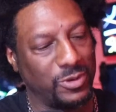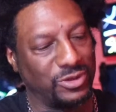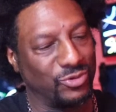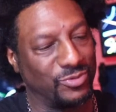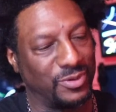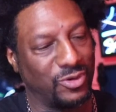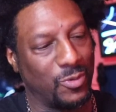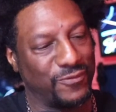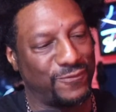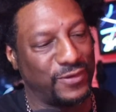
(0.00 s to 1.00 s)
we do,
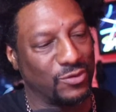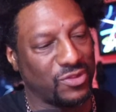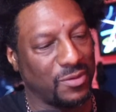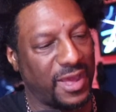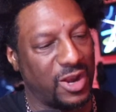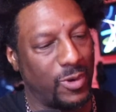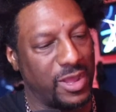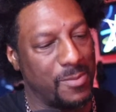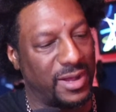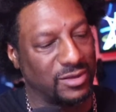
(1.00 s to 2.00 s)
we feel some kind of way
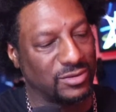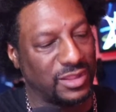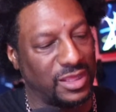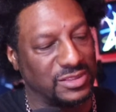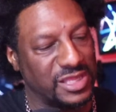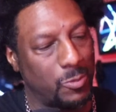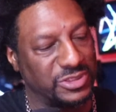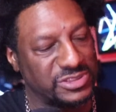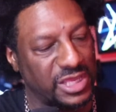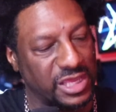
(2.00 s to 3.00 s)
about the things that we
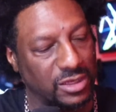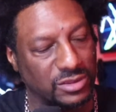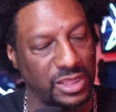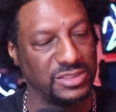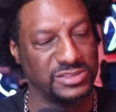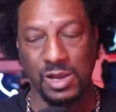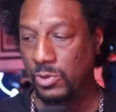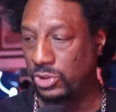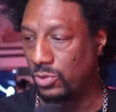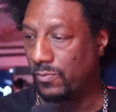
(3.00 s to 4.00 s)
say and the things that we
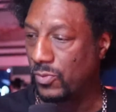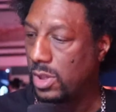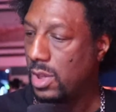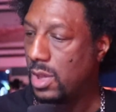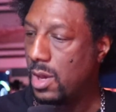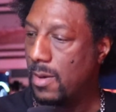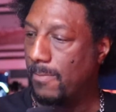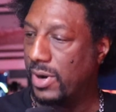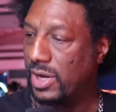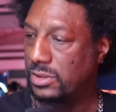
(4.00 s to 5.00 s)
do.
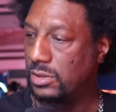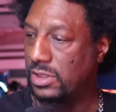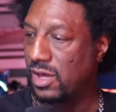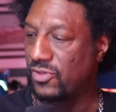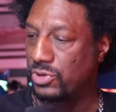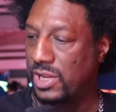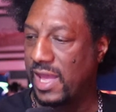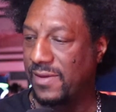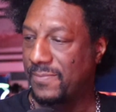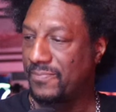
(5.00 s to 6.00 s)
But the other
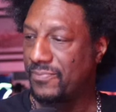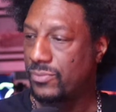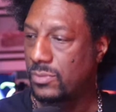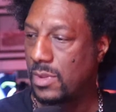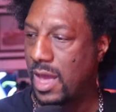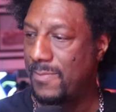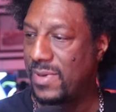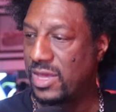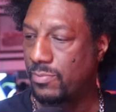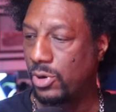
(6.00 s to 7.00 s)
day, I
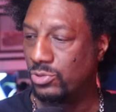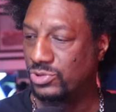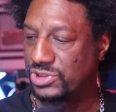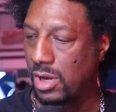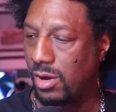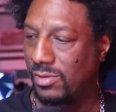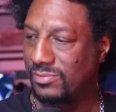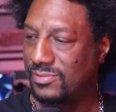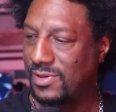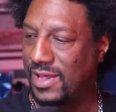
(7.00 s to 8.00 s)
made a post, y'all,
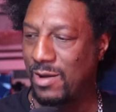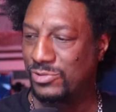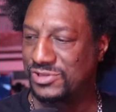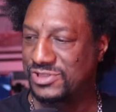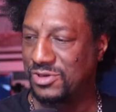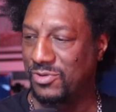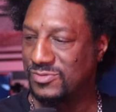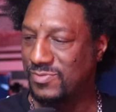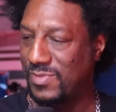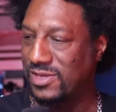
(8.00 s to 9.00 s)
and I was
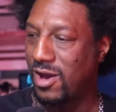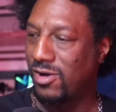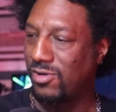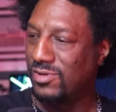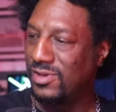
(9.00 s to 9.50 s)
serious, man. Y'all,